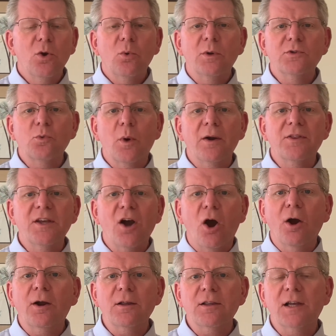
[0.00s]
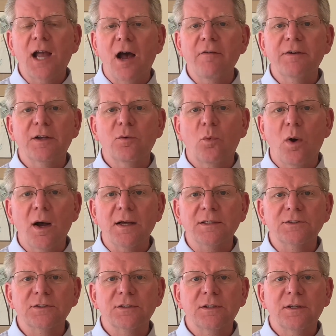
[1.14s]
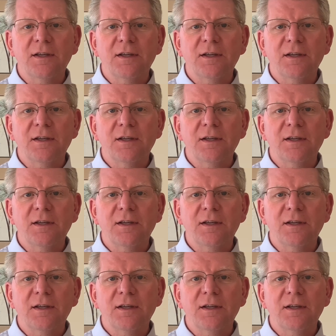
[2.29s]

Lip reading: was where the Ark of the Covenant was,